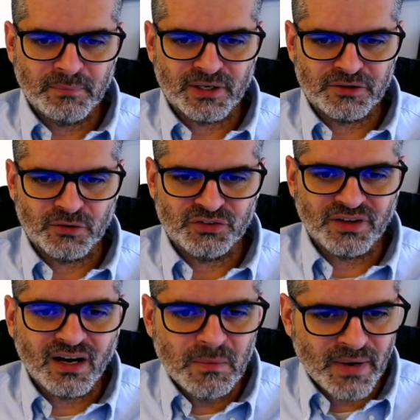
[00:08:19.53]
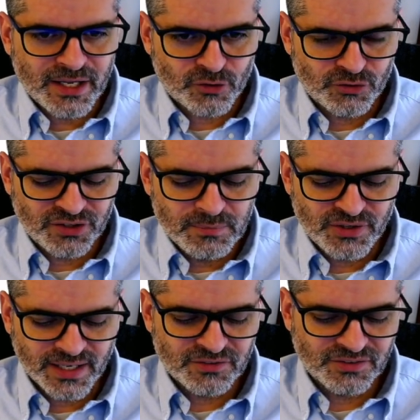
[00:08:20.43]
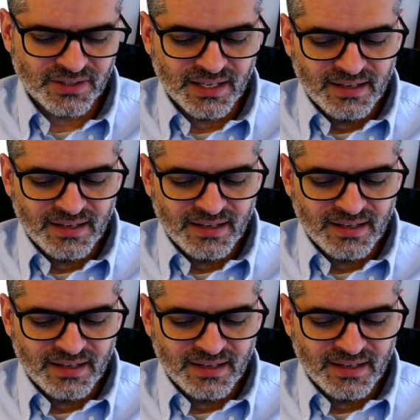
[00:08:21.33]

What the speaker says: particles are microsubjects,